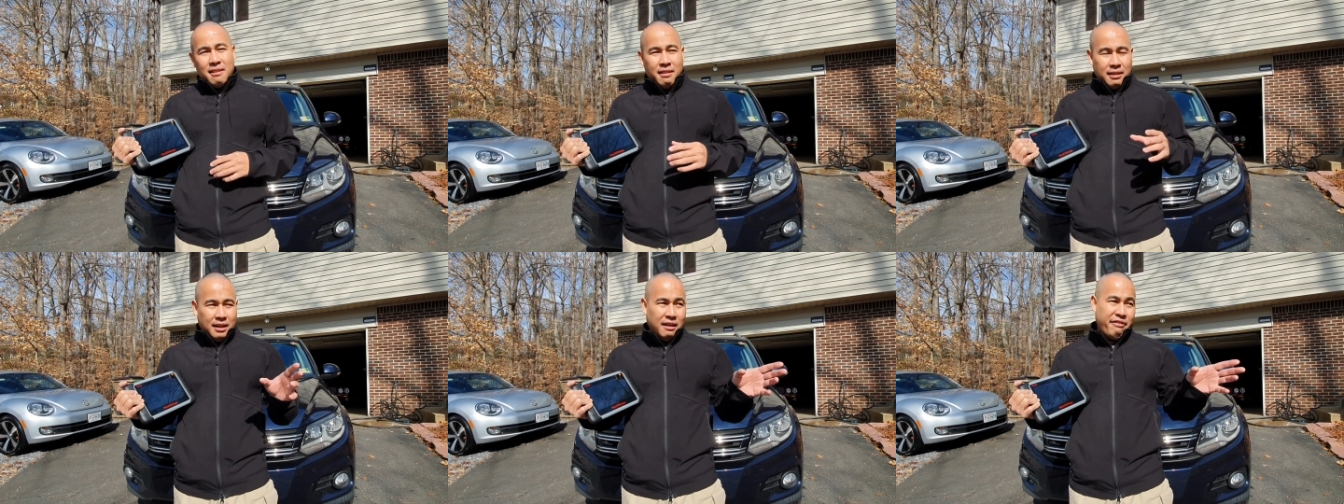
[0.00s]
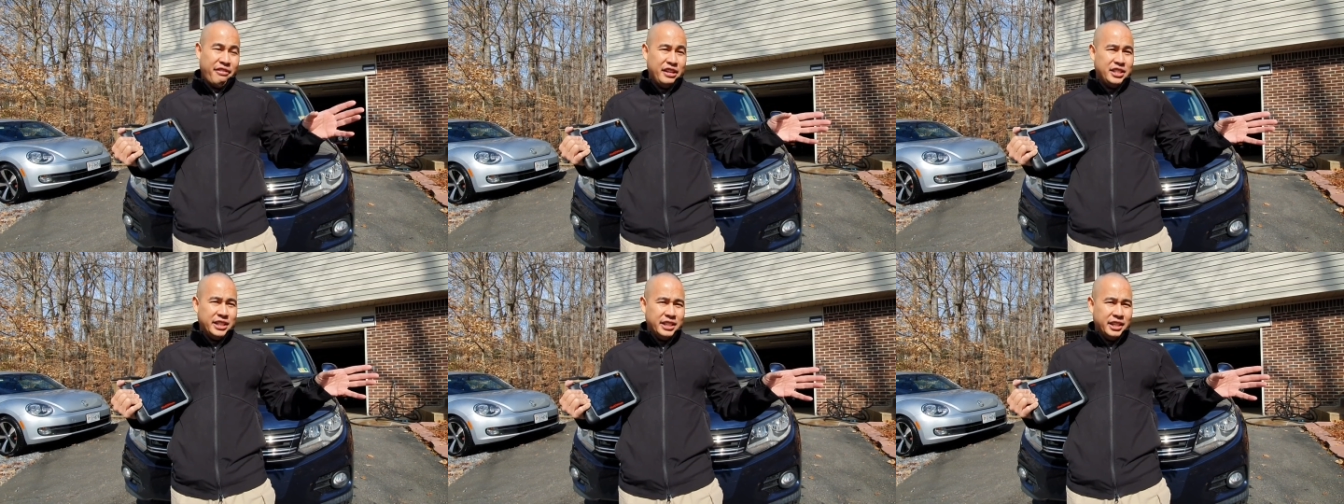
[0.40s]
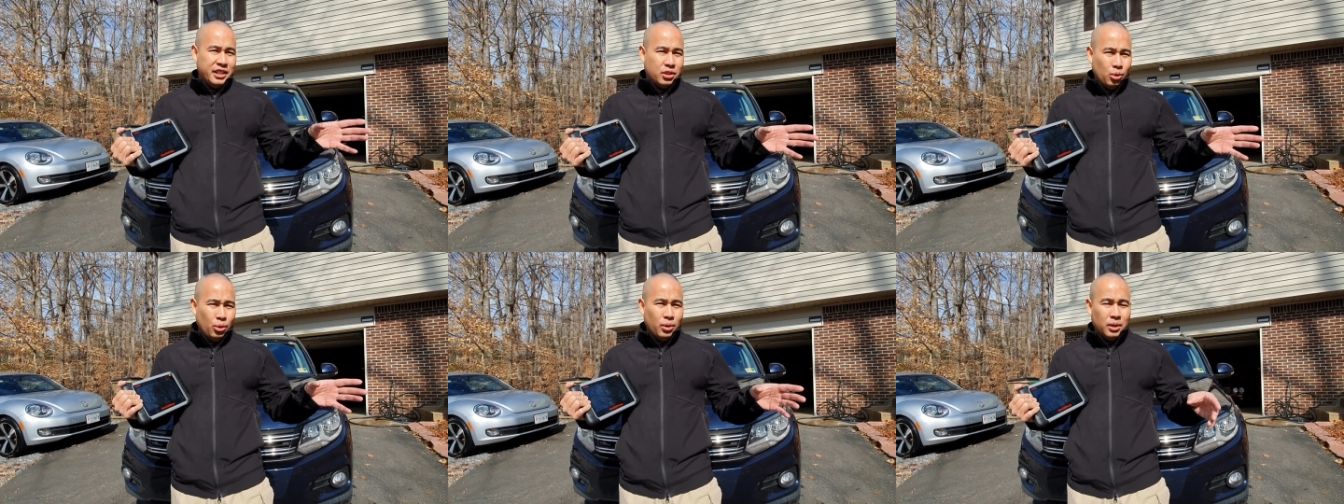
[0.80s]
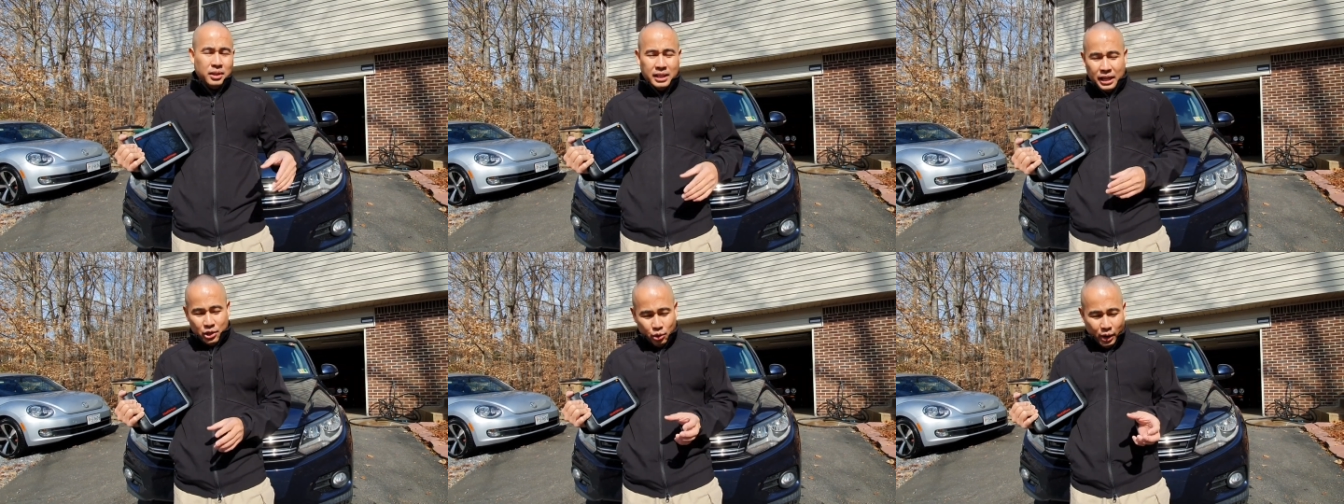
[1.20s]
VCD tool
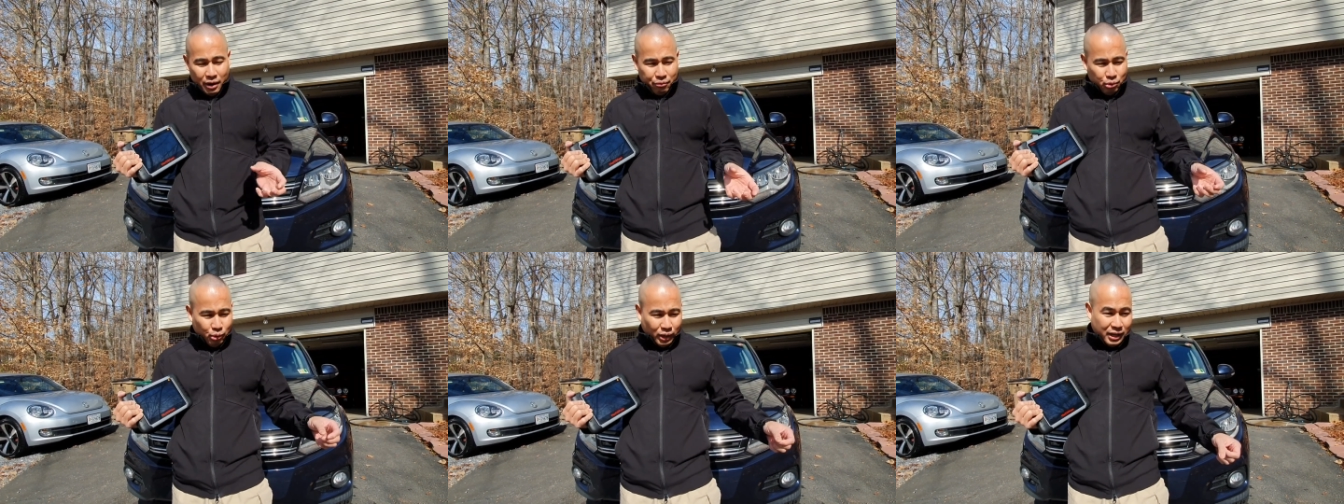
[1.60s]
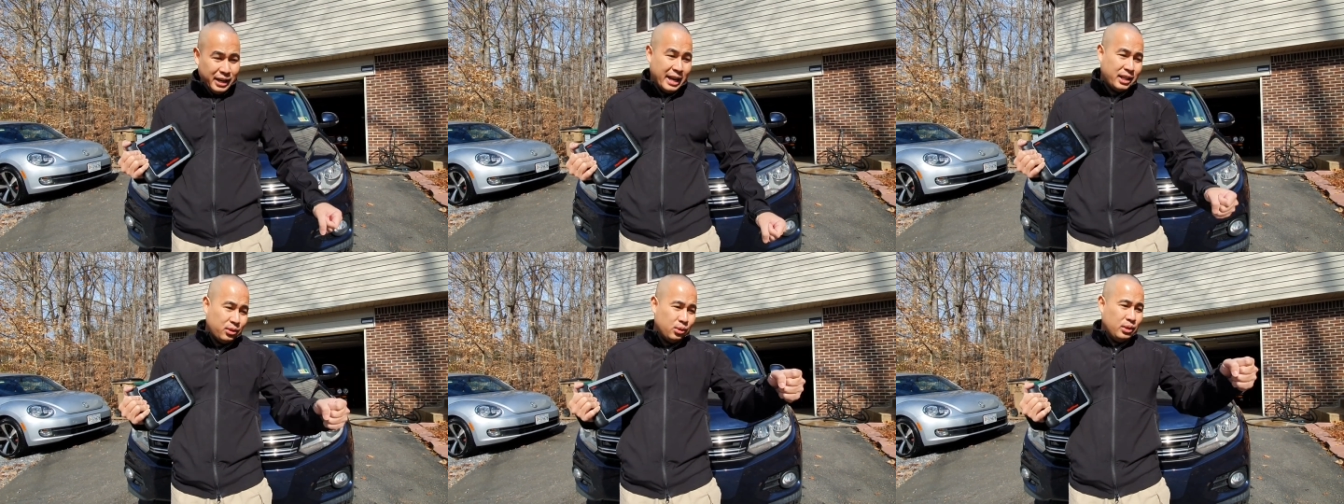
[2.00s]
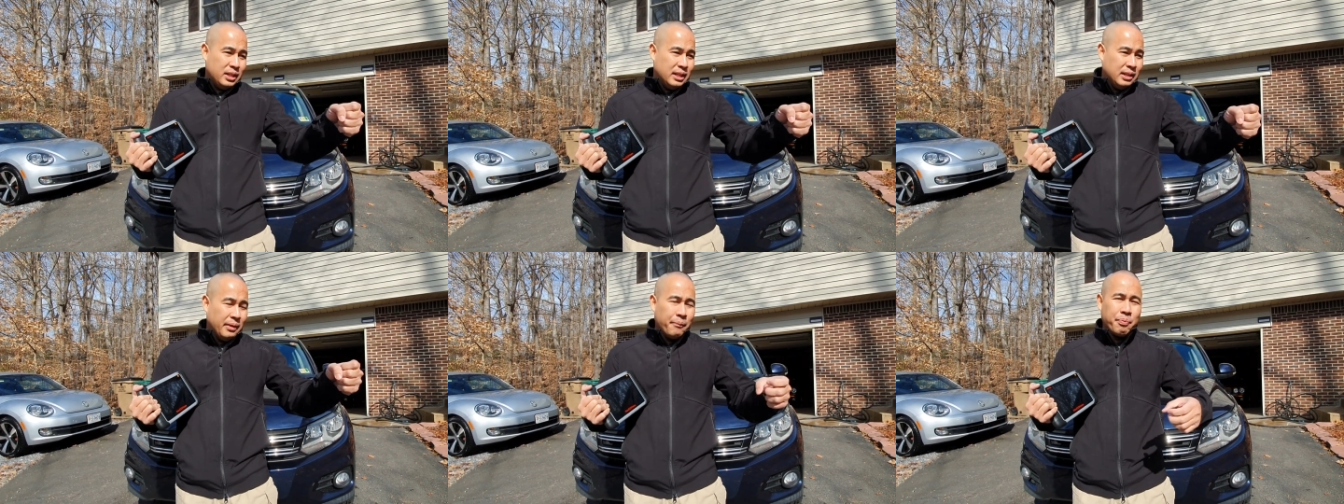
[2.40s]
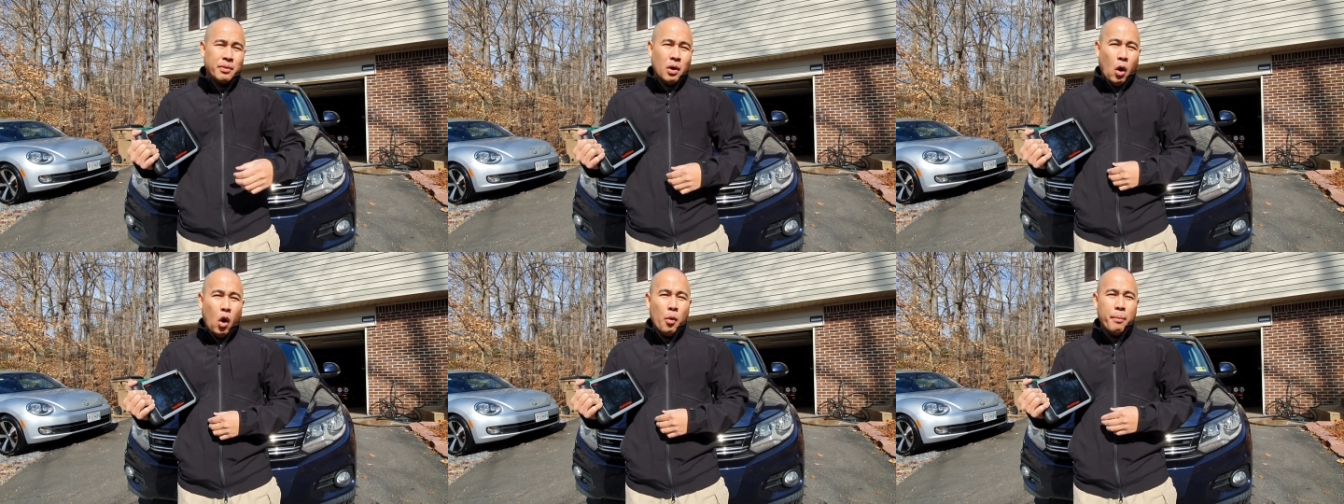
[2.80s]
that you have to connect to the
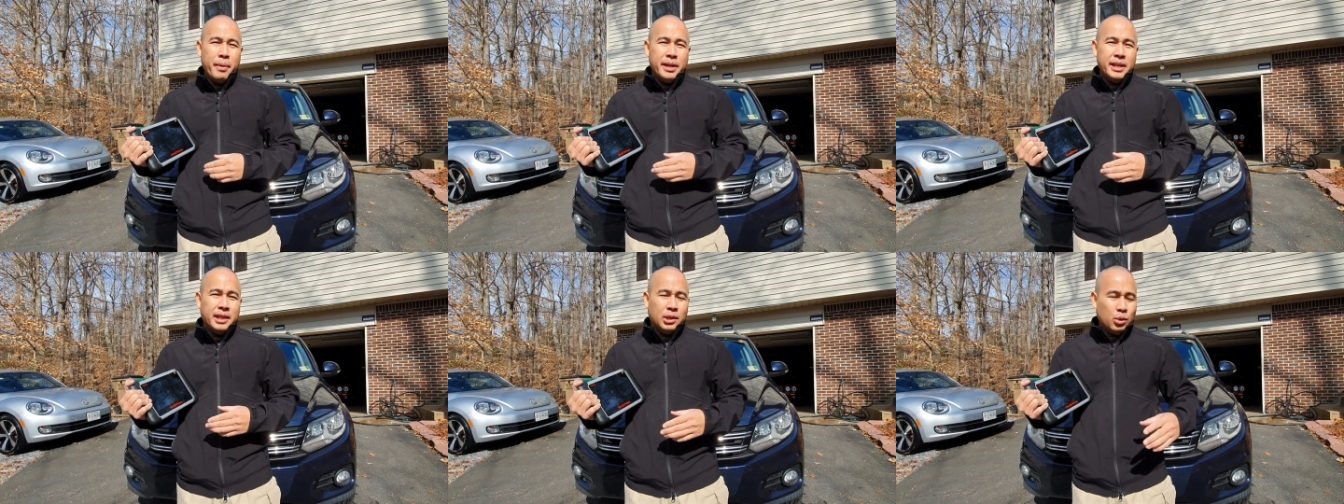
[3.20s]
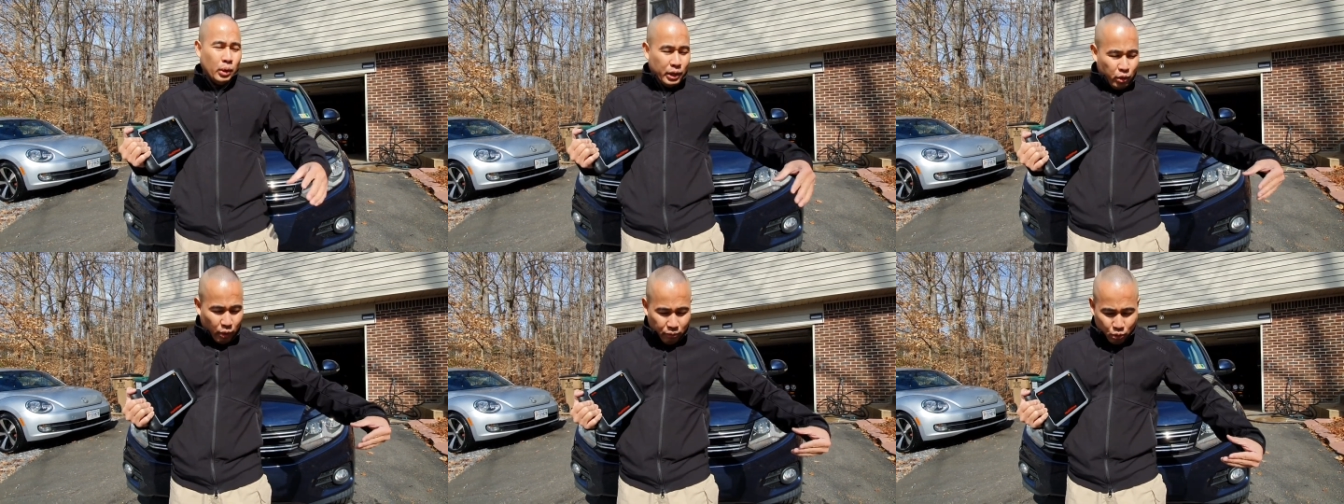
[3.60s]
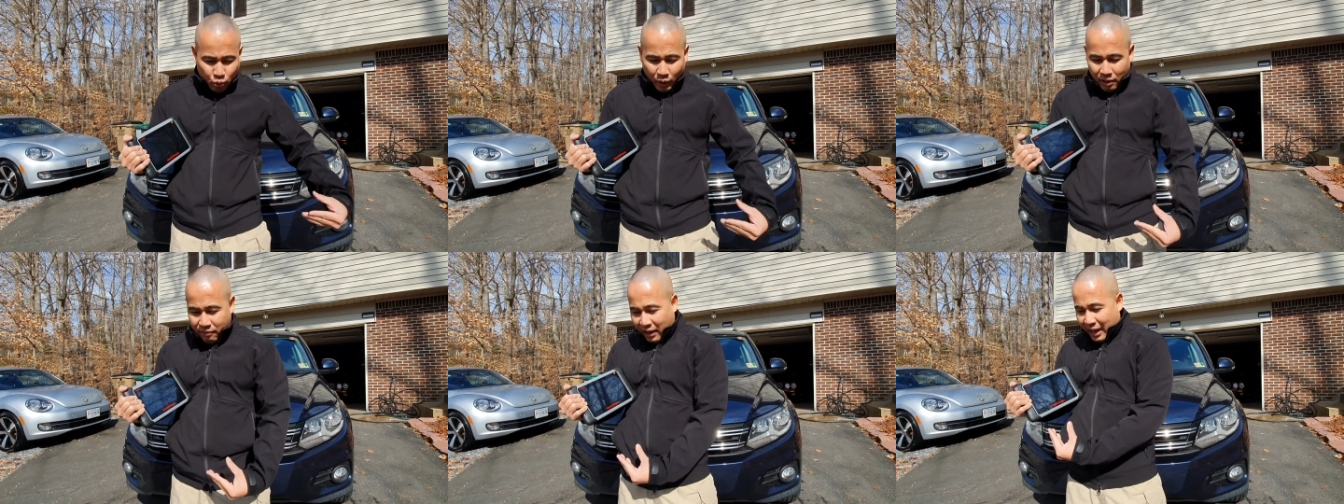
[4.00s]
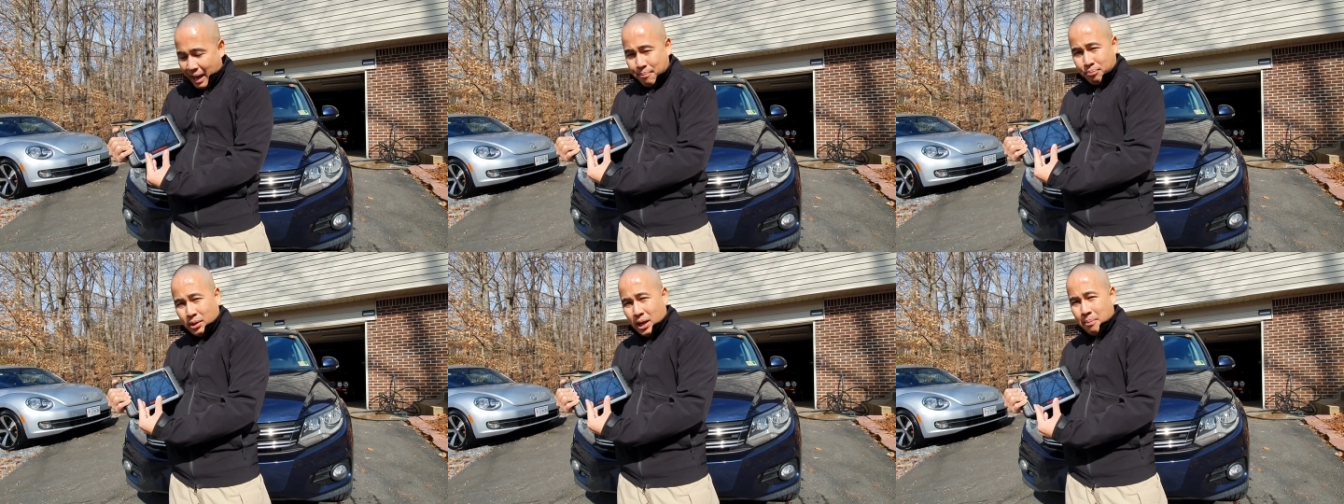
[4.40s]
OBD2 and you have to have a
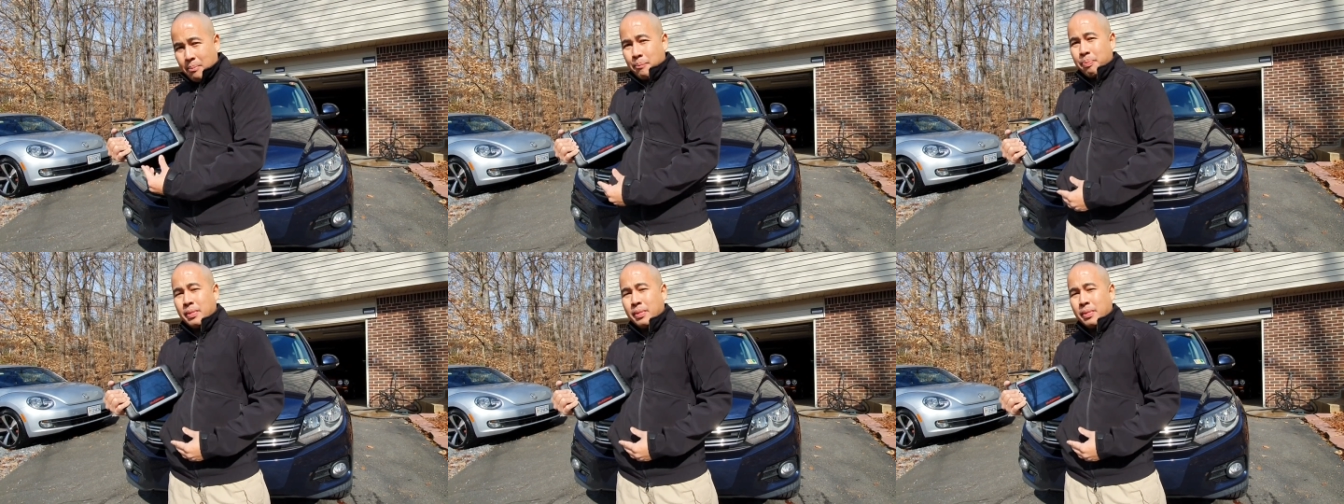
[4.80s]
laptop.